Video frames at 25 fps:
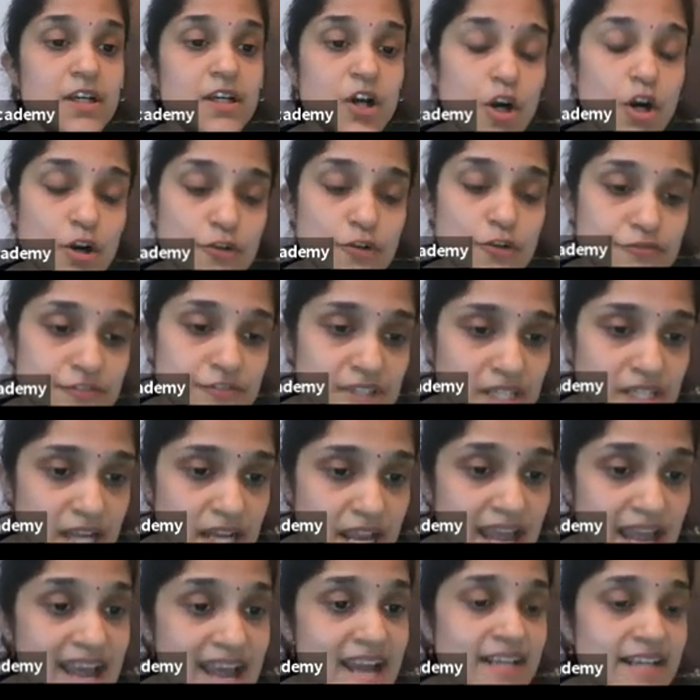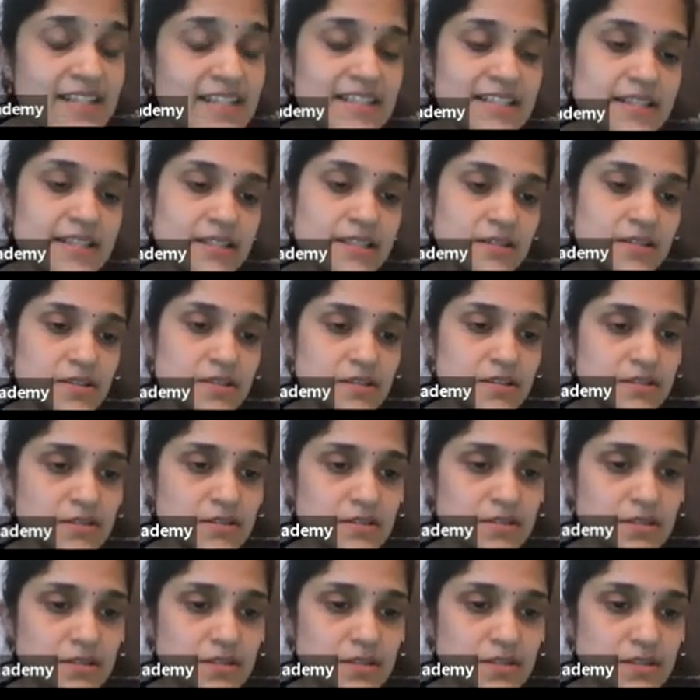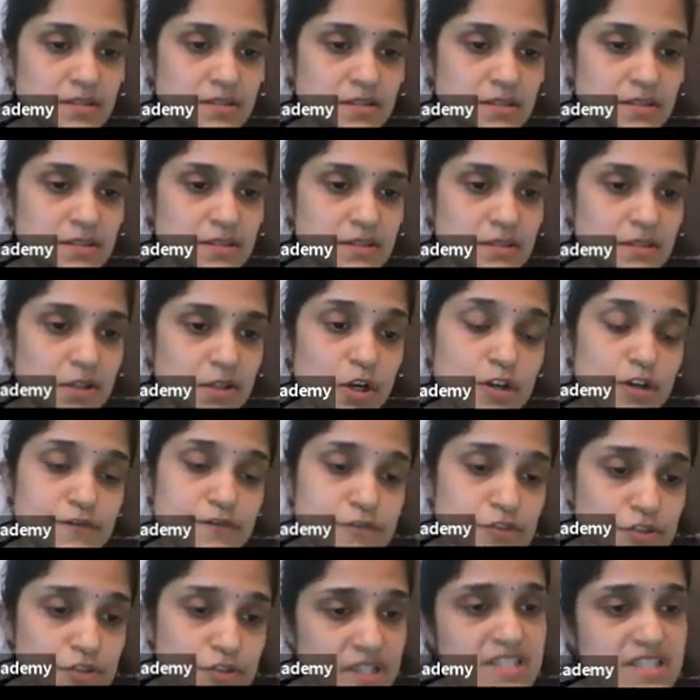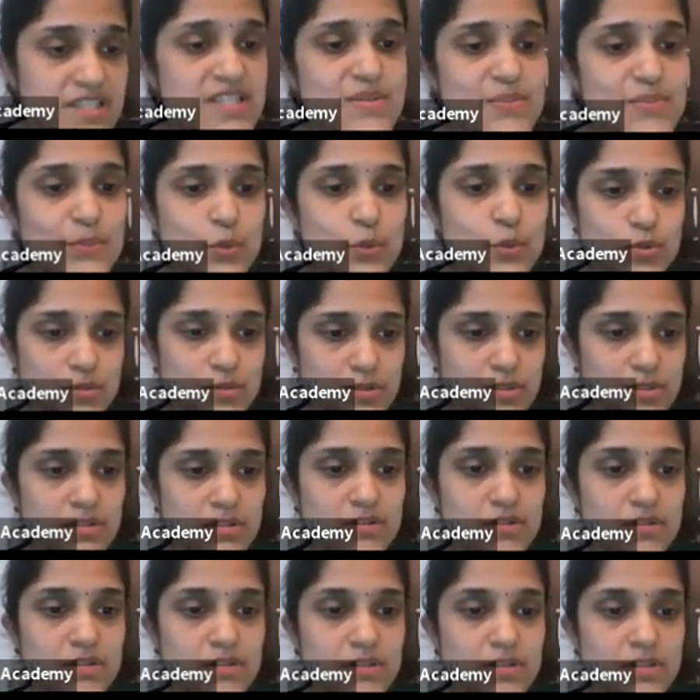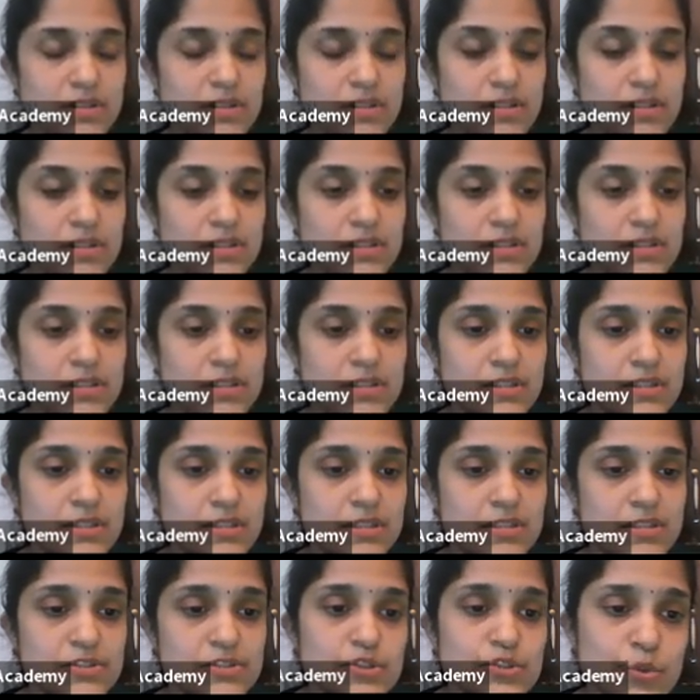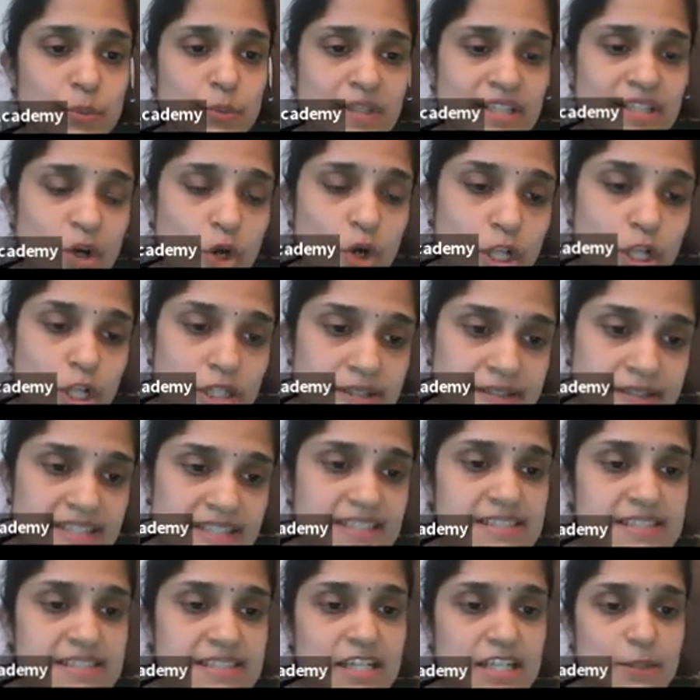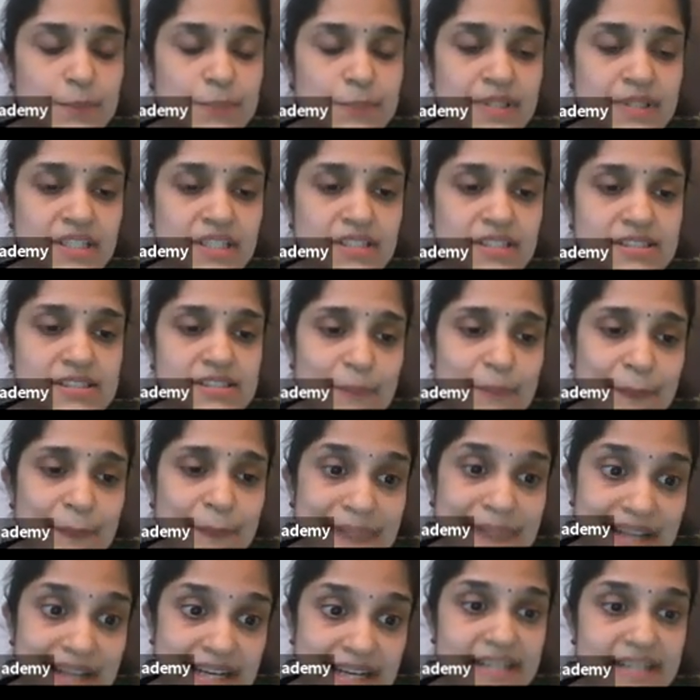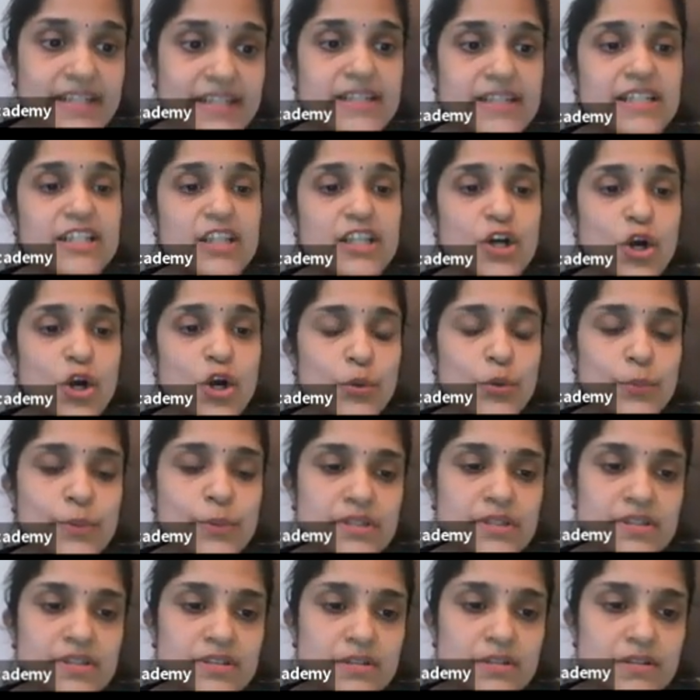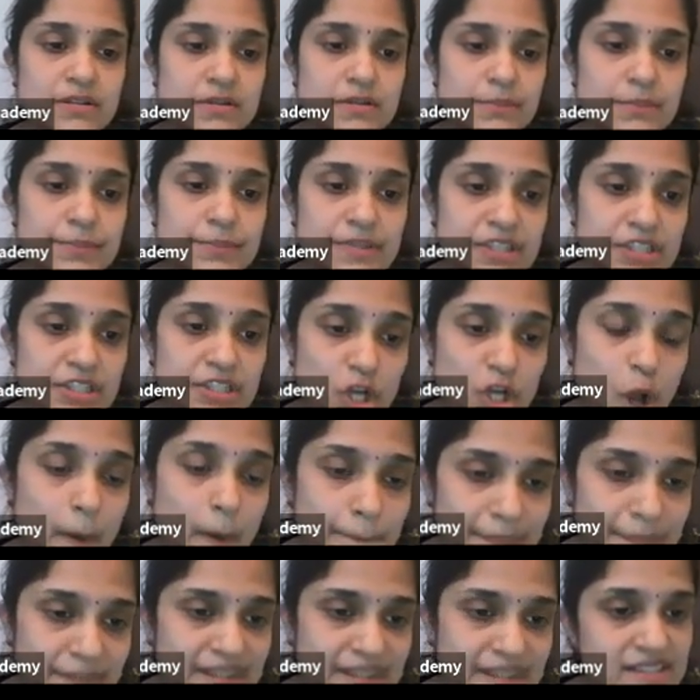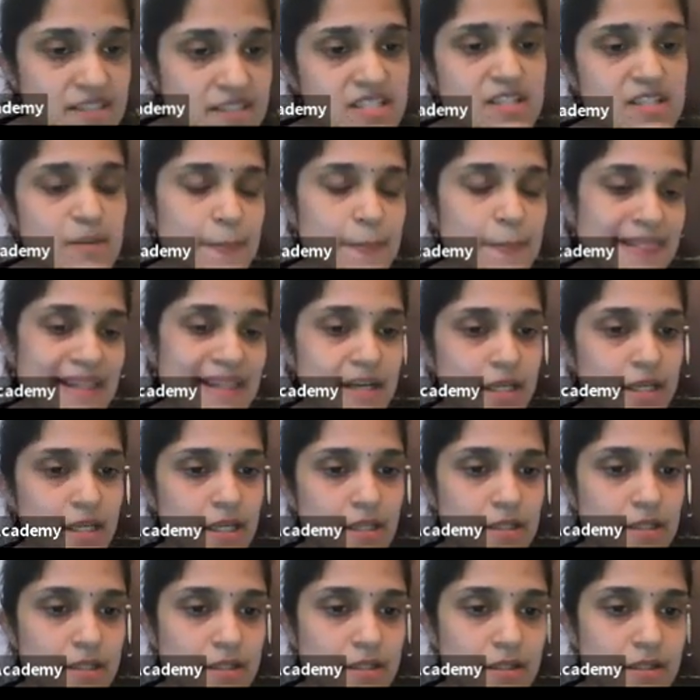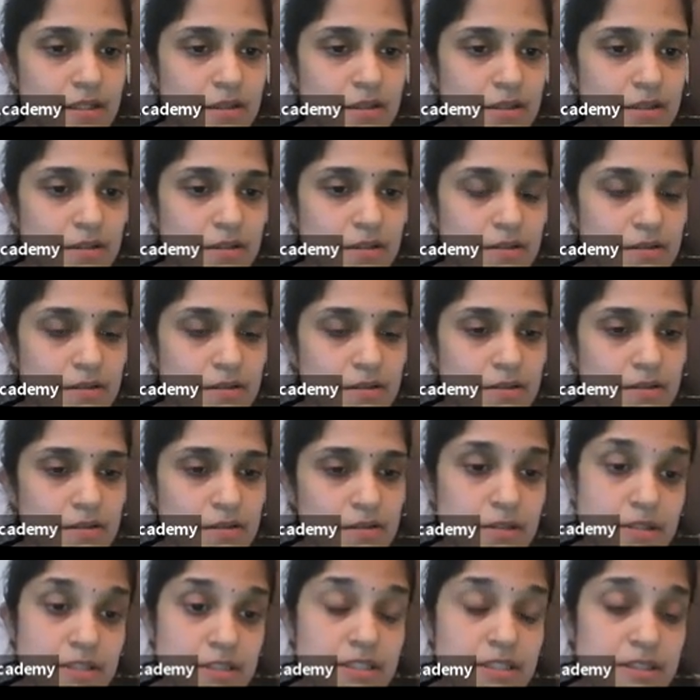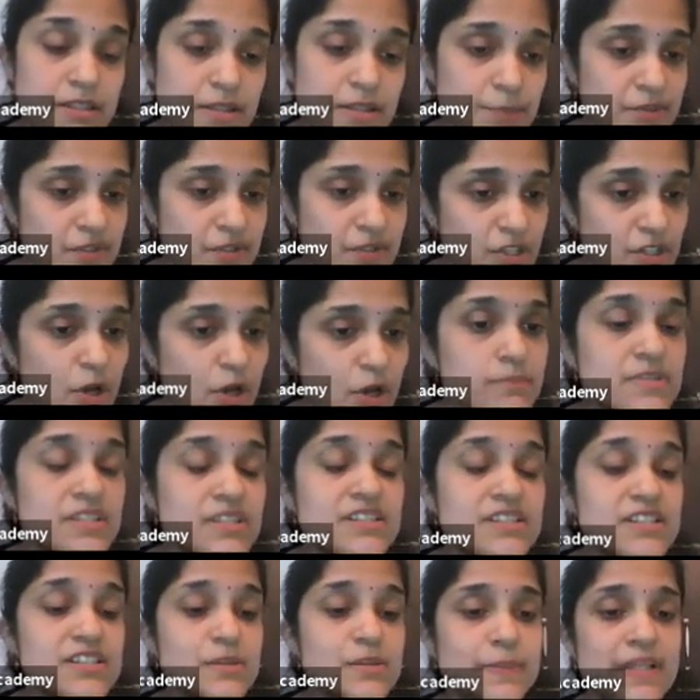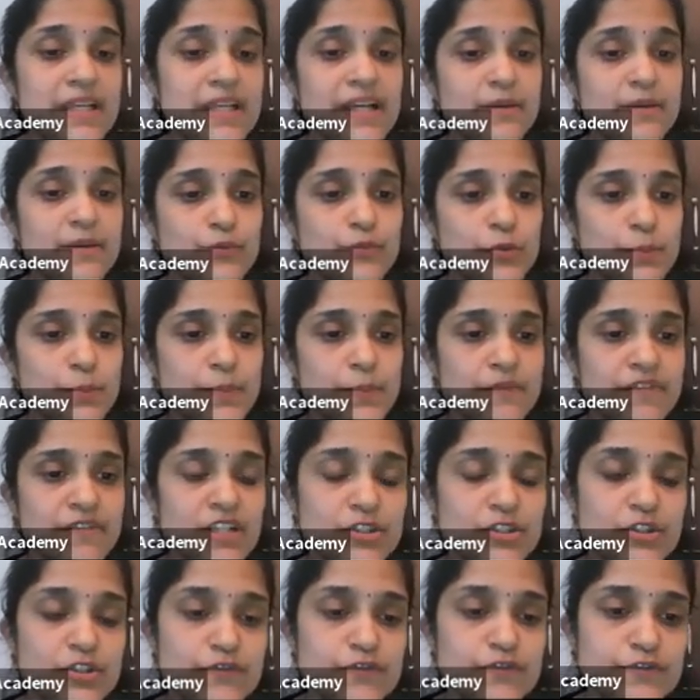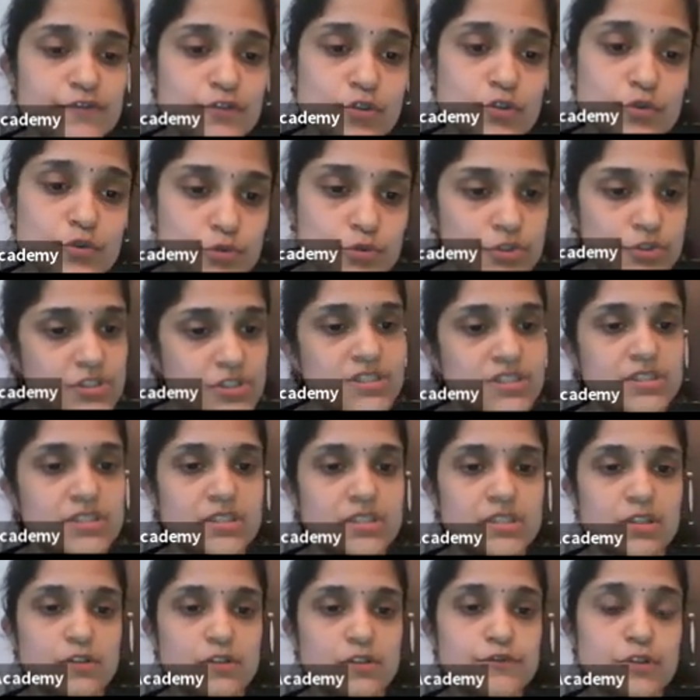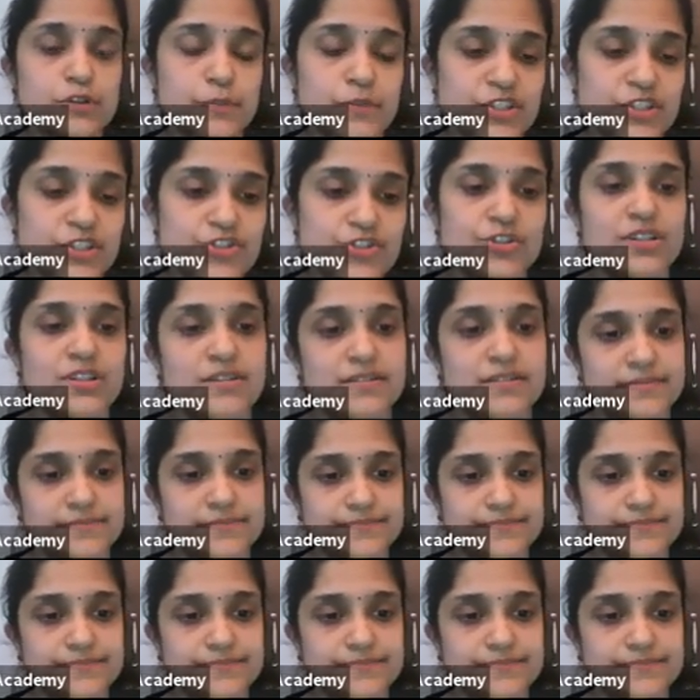of handling, of transport. So when all these are being supplied along with the predominant supply, herein the predominant supply would be one of goods of the machine.